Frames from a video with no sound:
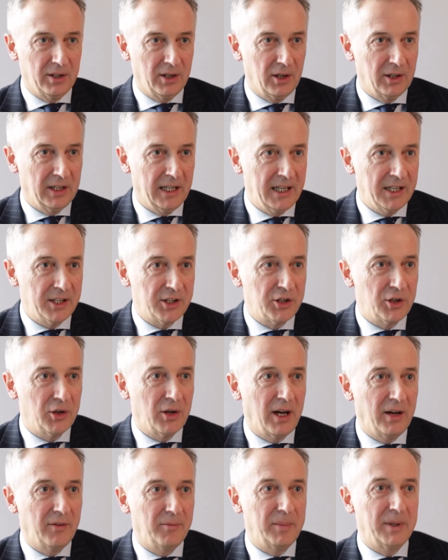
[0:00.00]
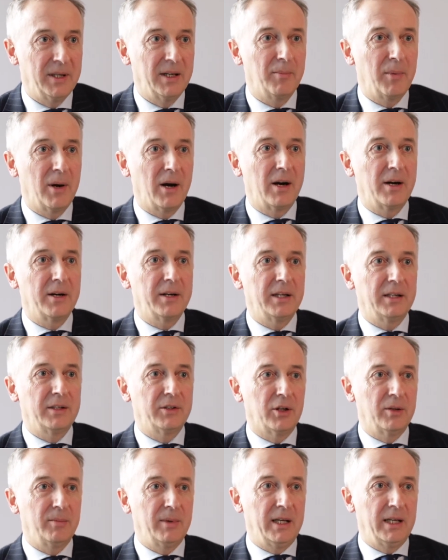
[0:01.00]
Unless you have been a party
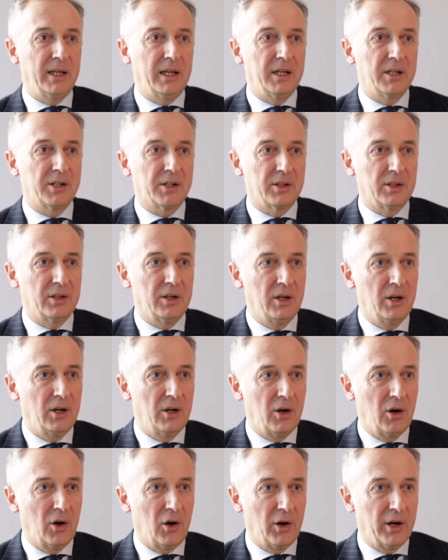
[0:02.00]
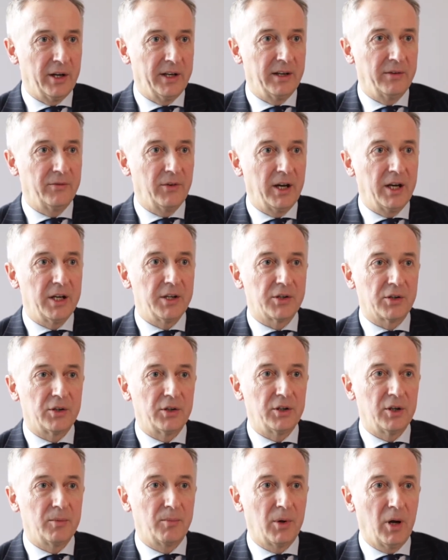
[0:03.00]
to a mediation or an advisor,
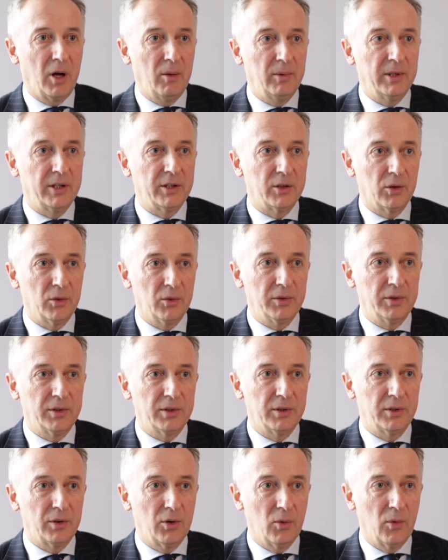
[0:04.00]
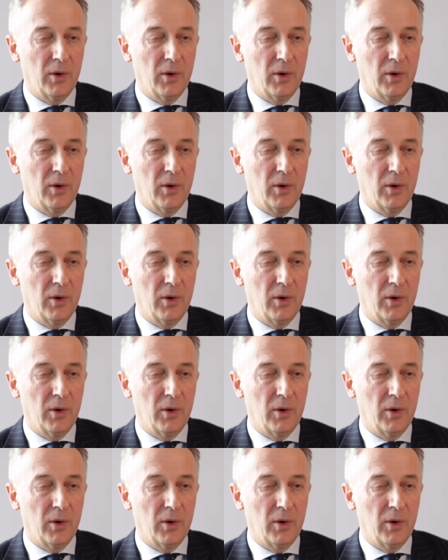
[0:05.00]
you probably don't know